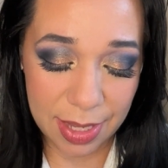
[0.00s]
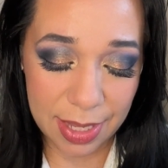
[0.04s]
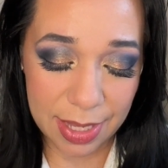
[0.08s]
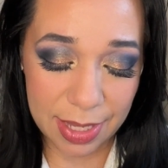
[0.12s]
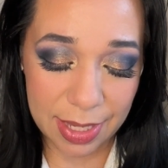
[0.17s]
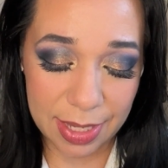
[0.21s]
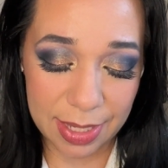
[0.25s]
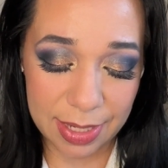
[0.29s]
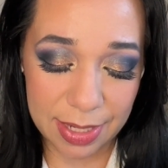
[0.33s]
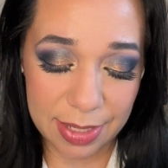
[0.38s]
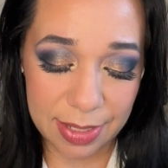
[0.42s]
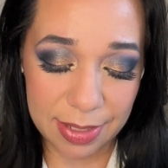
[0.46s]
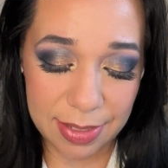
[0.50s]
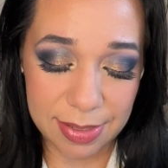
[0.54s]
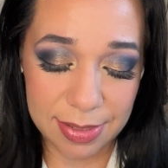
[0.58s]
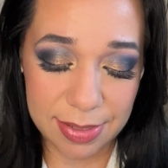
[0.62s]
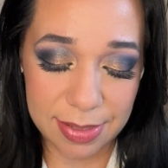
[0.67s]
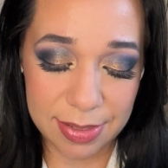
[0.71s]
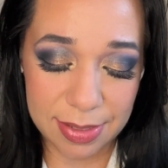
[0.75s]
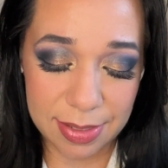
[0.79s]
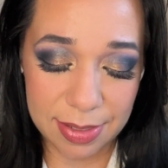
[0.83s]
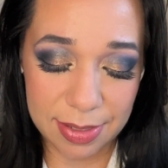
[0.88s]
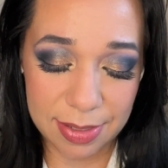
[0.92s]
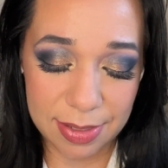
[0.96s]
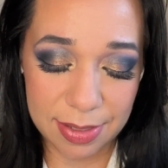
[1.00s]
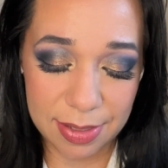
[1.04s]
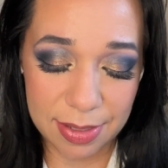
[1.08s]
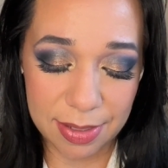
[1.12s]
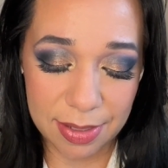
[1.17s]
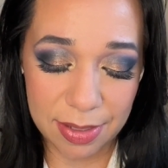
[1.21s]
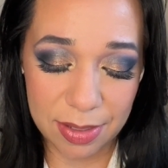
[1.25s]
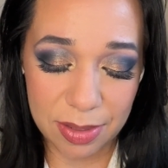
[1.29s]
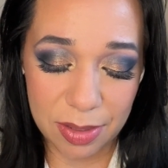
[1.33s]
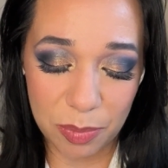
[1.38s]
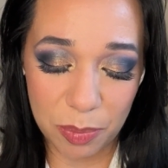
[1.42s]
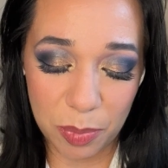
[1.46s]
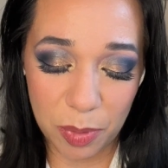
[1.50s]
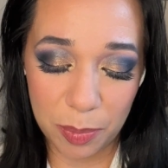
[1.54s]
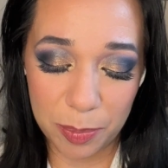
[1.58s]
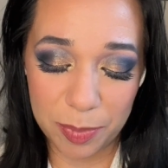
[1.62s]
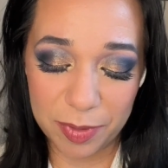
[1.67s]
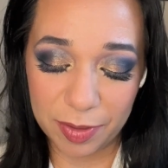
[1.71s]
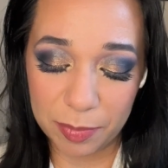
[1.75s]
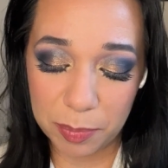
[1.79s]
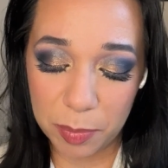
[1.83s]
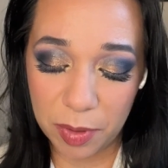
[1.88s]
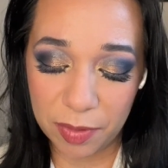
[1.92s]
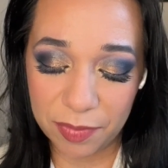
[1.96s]
It is the
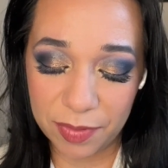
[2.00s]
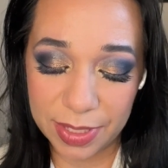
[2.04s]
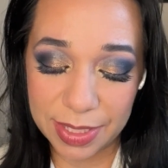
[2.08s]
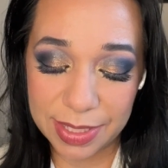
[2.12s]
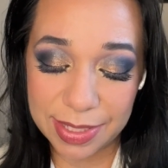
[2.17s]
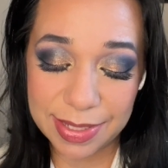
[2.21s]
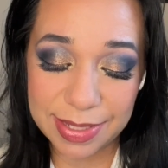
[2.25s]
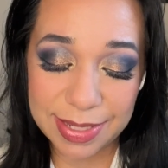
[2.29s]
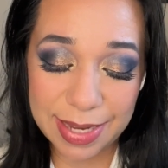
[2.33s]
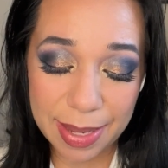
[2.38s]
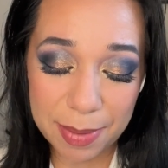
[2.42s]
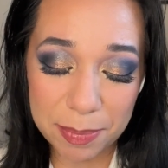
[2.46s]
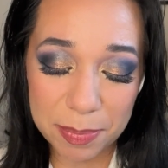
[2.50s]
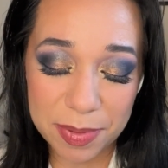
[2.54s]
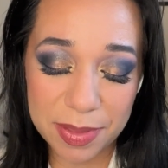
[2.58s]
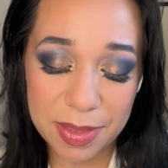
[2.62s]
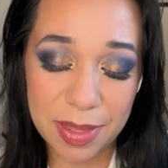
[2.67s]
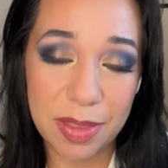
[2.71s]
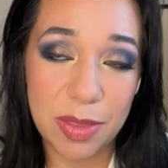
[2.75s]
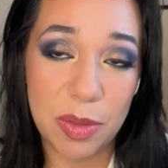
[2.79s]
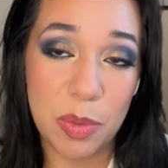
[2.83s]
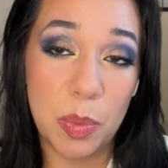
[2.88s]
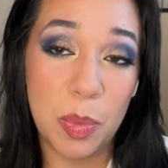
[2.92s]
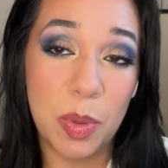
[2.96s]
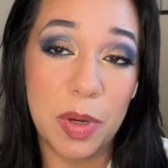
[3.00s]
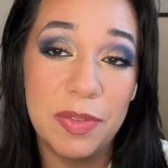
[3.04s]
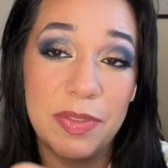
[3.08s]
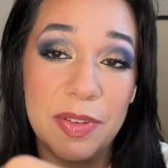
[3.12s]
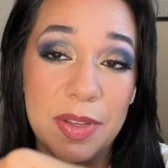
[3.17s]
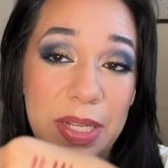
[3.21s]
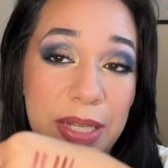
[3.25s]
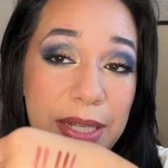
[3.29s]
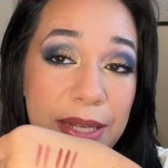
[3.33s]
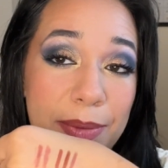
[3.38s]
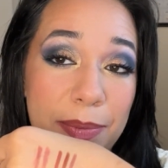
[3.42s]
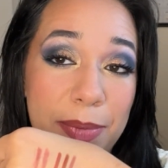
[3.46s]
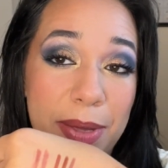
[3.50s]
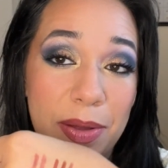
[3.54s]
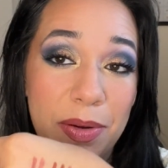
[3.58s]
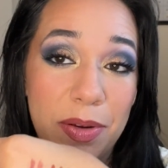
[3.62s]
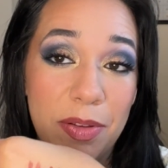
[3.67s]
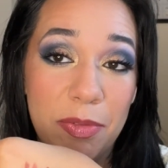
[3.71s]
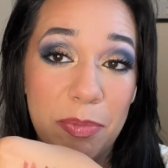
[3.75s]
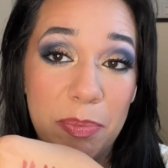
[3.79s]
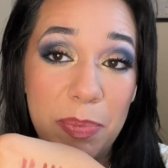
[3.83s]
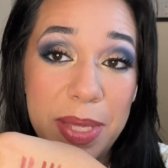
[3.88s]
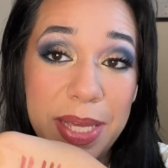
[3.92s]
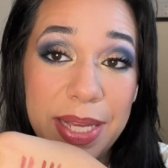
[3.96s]
perfect depth, the perfect amount
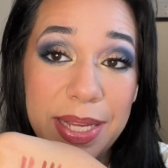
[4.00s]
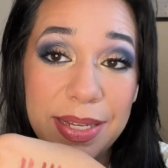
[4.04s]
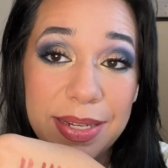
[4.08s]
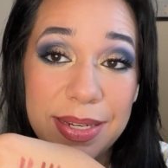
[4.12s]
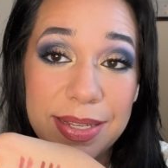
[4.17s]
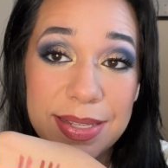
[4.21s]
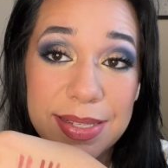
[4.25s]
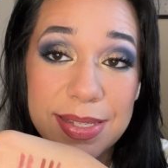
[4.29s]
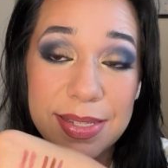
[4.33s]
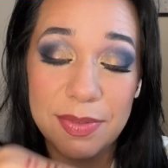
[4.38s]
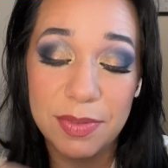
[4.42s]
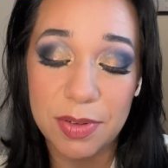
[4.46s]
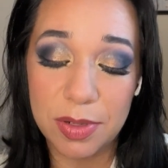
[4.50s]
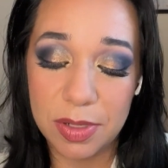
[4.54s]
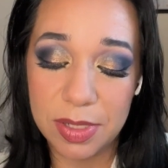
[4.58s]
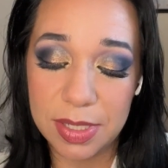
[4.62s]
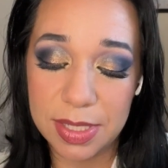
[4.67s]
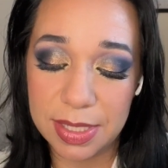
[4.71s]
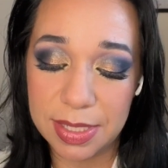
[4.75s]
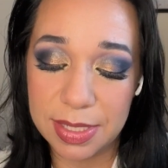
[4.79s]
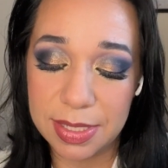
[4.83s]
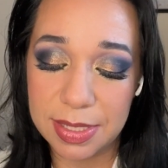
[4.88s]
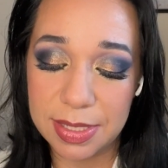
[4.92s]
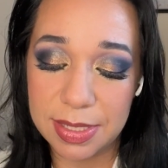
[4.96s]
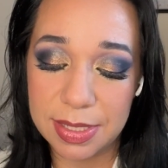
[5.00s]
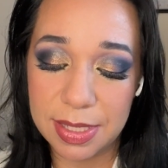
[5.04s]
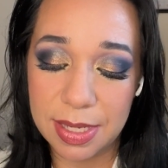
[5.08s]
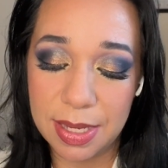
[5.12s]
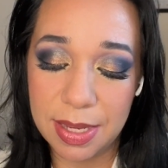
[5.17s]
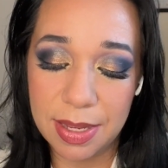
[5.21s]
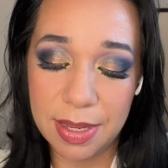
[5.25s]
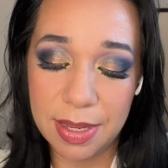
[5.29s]
of pinkness versus